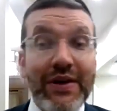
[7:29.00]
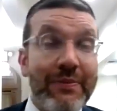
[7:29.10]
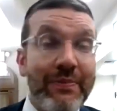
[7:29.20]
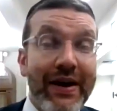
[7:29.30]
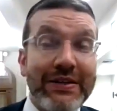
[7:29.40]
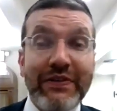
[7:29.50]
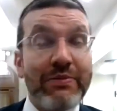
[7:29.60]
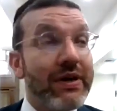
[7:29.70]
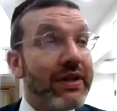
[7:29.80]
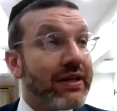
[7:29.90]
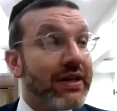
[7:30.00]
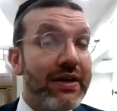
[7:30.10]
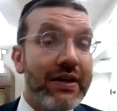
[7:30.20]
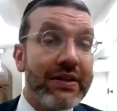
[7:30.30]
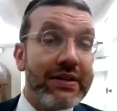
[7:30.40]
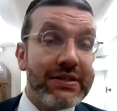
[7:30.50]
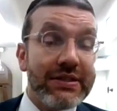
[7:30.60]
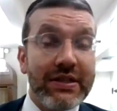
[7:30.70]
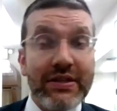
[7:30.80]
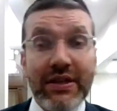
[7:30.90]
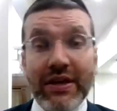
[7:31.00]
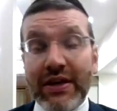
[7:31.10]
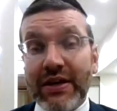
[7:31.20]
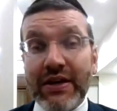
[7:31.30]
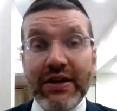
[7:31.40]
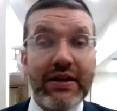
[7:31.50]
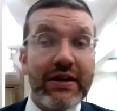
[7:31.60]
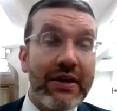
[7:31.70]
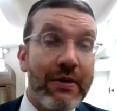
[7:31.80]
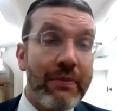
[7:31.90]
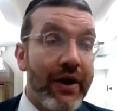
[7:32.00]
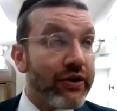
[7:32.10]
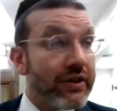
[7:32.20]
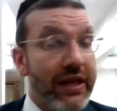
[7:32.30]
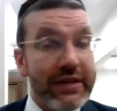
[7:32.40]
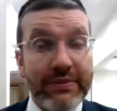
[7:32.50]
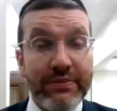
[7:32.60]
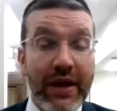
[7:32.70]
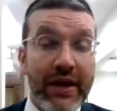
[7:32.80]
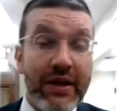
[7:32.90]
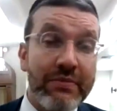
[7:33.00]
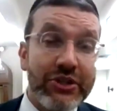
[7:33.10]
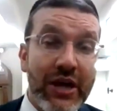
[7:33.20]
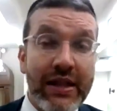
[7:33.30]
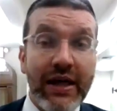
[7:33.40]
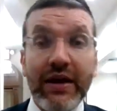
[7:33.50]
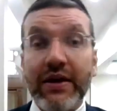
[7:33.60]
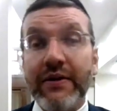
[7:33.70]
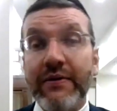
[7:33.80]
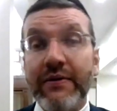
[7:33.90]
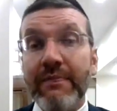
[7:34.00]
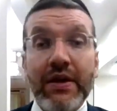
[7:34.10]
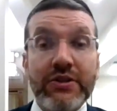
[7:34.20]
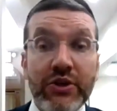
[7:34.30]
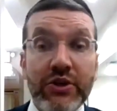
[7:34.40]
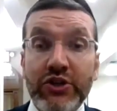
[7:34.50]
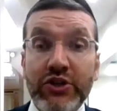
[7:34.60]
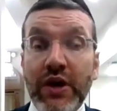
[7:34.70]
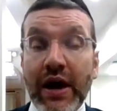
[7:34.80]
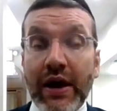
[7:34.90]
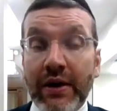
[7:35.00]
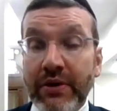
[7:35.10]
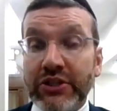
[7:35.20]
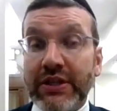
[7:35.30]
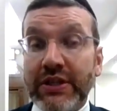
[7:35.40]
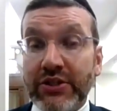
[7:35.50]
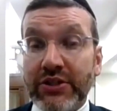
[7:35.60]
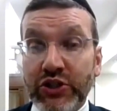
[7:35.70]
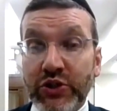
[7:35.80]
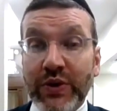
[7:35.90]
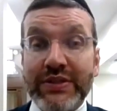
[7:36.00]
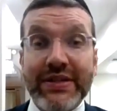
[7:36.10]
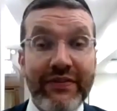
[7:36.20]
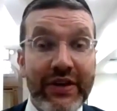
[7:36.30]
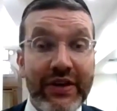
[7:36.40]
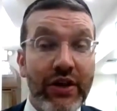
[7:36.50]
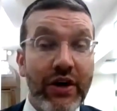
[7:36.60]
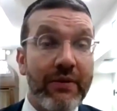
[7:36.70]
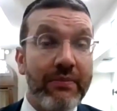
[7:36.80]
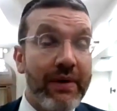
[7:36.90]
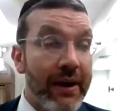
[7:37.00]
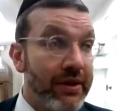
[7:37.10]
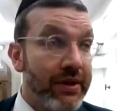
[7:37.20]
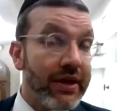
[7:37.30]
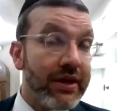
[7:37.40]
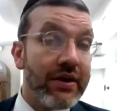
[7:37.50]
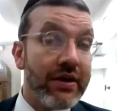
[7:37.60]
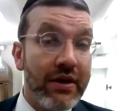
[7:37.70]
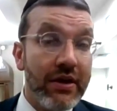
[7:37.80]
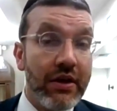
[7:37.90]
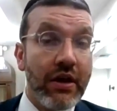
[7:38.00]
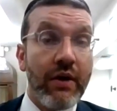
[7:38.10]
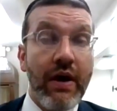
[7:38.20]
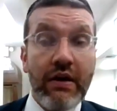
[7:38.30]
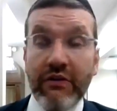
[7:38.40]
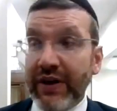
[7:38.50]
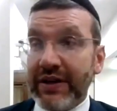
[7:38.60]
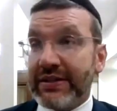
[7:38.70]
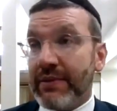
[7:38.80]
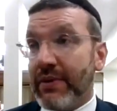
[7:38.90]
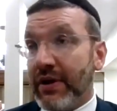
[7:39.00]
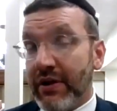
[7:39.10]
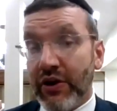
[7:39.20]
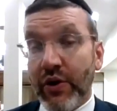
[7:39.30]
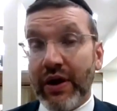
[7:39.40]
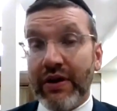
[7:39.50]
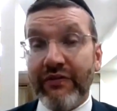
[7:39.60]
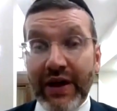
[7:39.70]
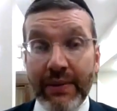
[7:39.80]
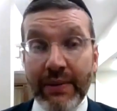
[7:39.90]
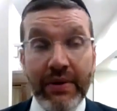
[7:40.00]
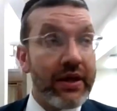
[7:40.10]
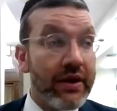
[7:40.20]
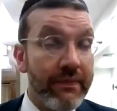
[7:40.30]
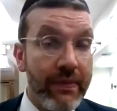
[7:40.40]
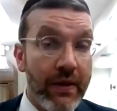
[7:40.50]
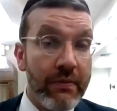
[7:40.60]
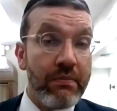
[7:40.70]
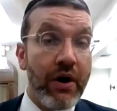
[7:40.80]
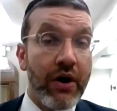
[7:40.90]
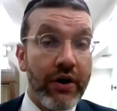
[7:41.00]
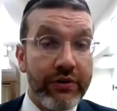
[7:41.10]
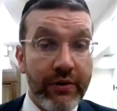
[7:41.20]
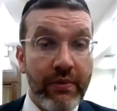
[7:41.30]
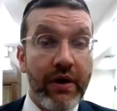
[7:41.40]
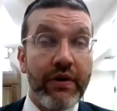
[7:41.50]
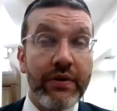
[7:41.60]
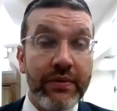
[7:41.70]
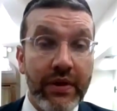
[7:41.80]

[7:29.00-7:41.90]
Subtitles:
In the Parasha of Amalek, and this is in Perek Yutes in Bishalach. So Moshe tells Yeshua, "Tzevi hilachem ba'Amalek, go out and fight Amalek. Machar, tomorrow.